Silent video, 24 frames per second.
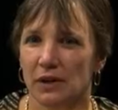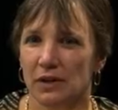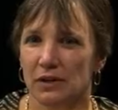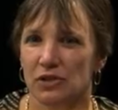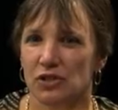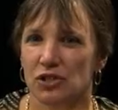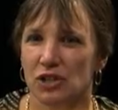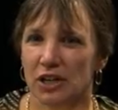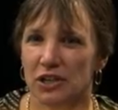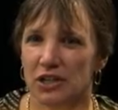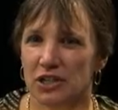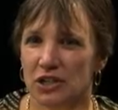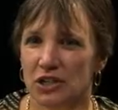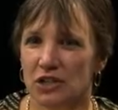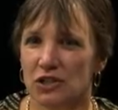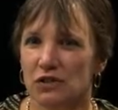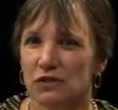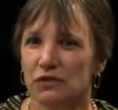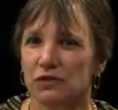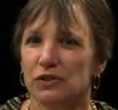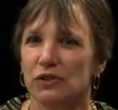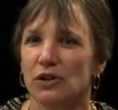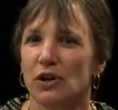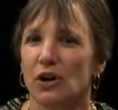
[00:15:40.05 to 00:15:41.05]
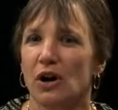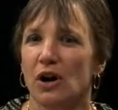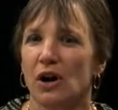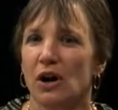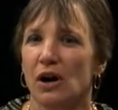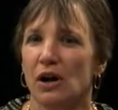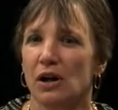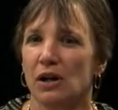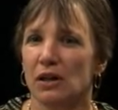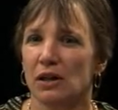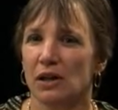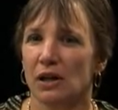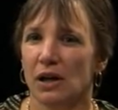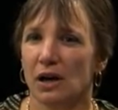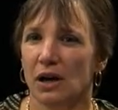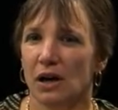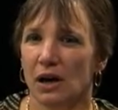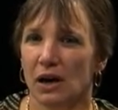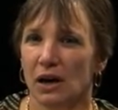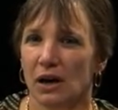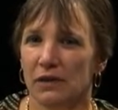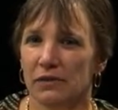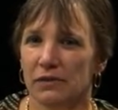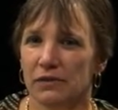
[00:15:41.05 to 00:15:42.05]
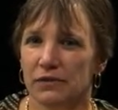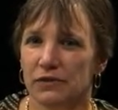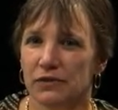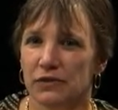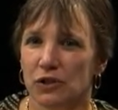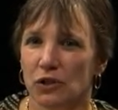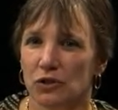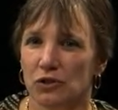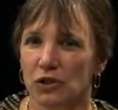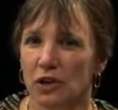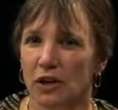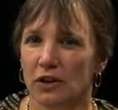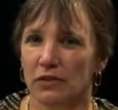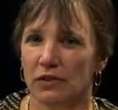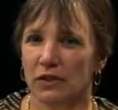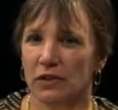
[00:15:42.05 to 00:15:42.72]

justice for all, of